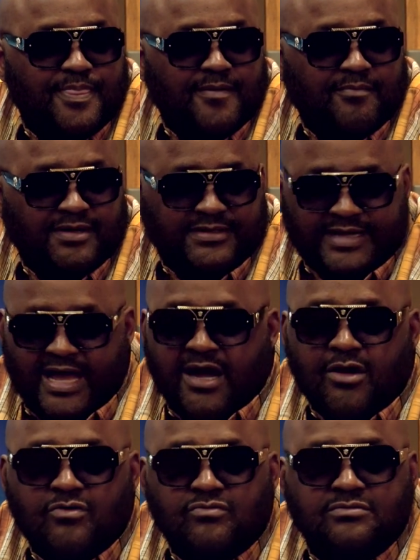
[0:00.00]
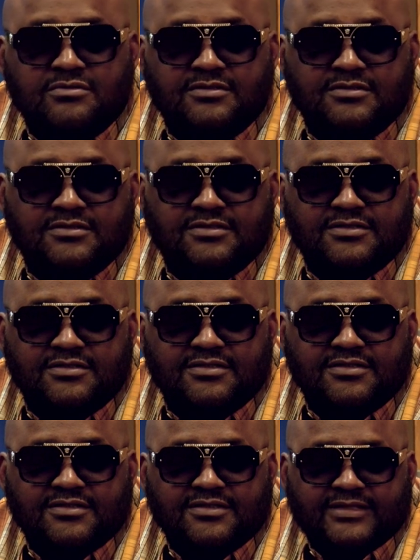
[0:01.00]
But now
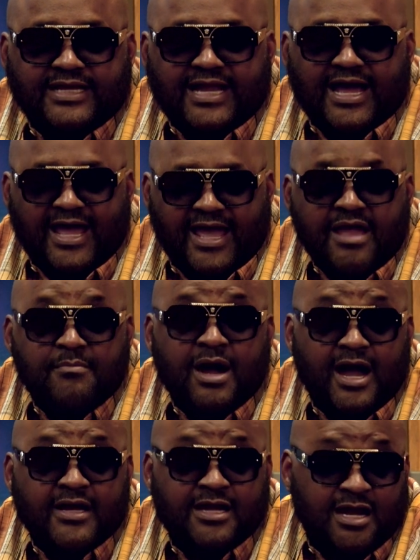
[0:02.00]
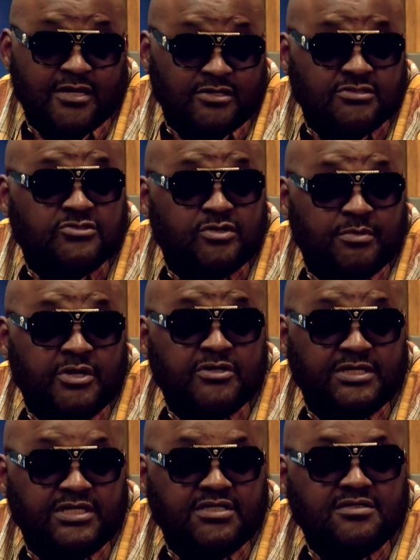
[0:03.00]
that I am an icon of this
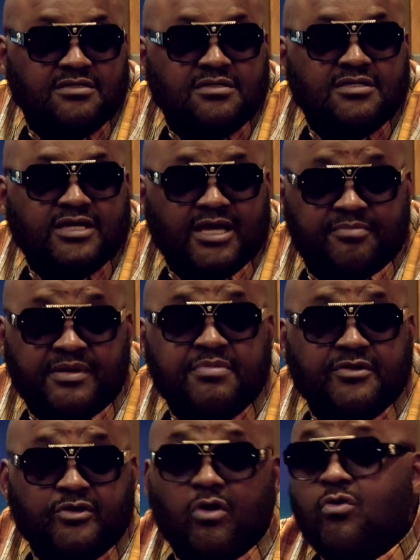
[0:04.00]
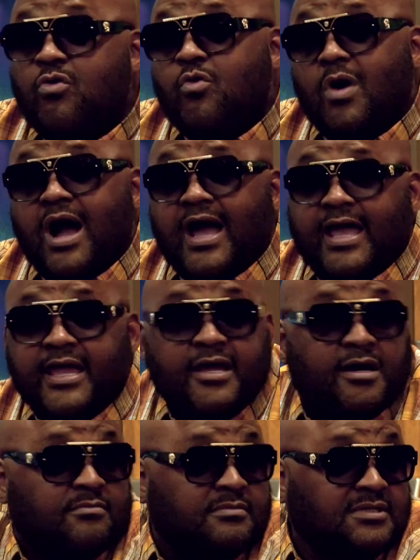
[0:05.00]
community and people know who I am,
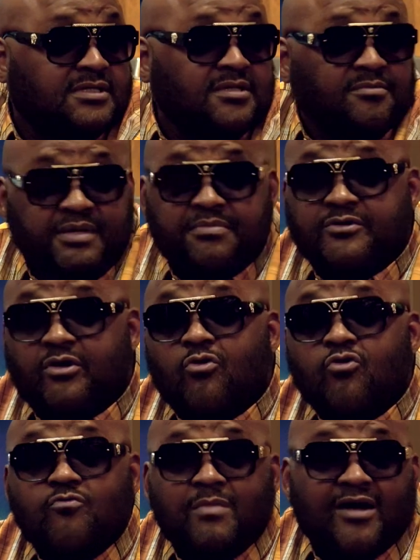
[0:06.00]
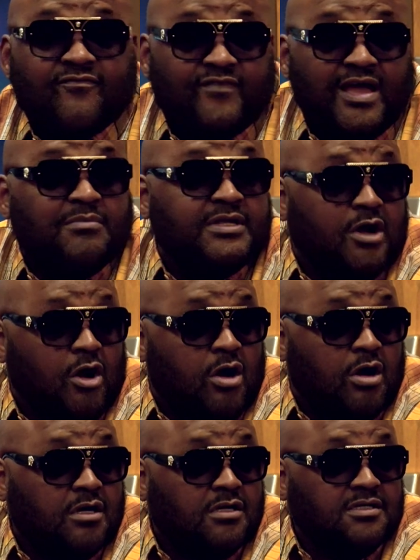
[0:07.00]
mm-hmm. people know who my family
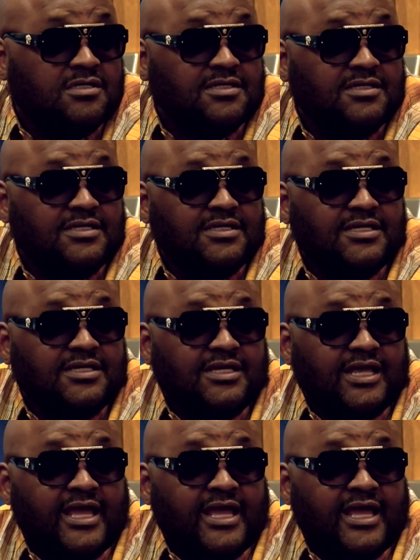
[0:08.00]
are, mm-hmm.